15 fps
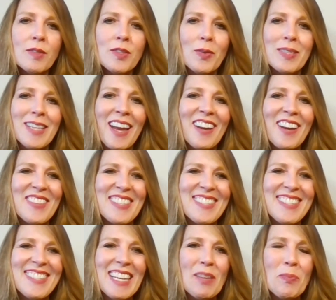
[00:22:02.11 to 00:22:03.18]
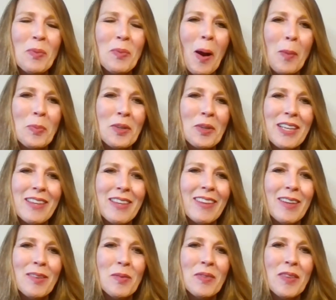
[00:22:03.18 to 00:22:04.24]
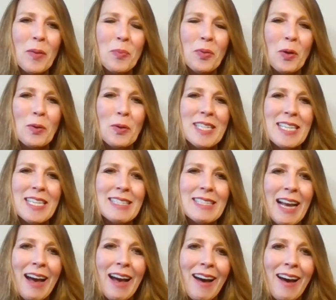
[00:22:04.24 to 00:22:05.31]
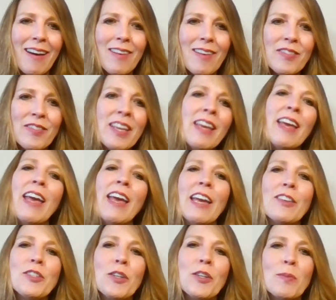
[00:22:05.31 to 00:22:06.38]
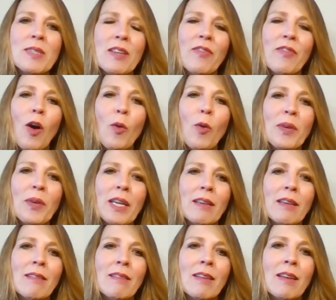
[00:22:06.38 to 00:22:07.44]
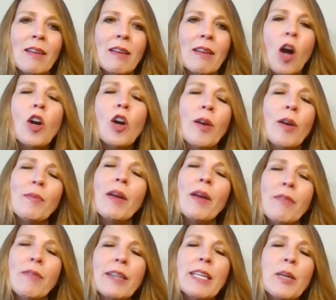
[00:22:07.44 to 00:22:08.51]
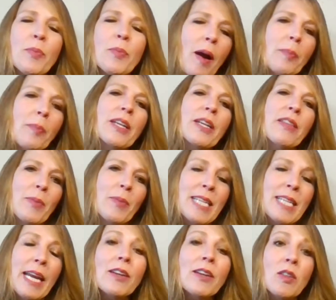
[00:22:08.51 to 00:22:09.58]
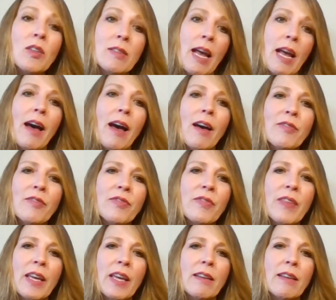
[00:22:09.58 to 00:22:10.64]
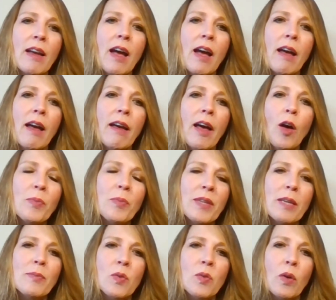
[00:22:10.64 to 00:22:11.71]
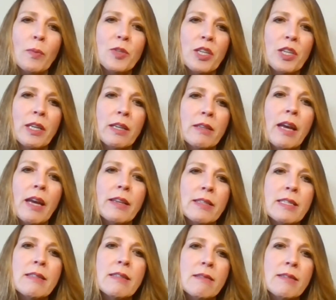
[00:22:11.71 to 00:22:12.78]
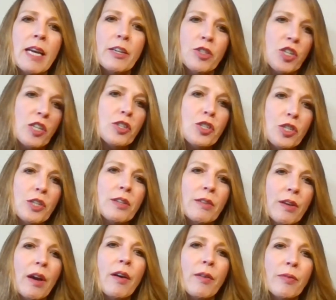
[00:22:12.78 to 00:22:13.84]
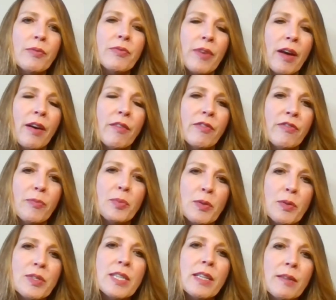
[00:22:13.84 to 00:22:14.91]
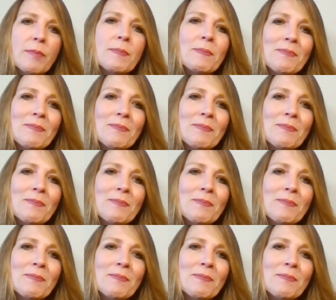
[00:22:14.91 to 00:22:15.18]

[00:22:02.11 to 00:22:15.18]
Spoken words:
So it's kind of this neat property that proteins have in terms of helping, or a neat property that botanicals have that help the absorption and digestion of protein.